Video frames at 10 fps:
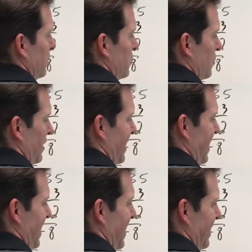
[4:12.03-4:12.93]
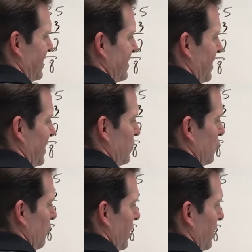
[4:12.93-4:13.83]
So then x is
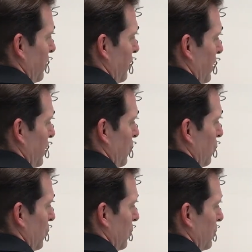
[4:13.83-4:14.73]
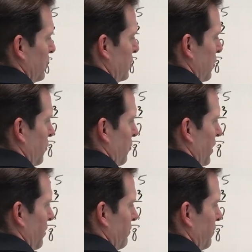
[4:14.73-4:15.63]
greater than or equal to 3.
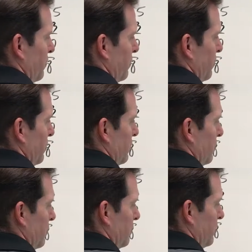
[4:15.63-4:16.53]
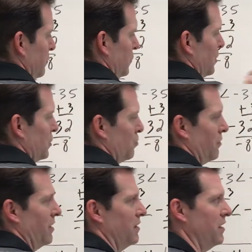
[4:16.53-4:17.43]
So there's one
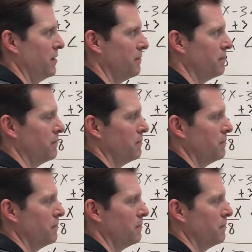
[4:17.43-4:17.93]
right there.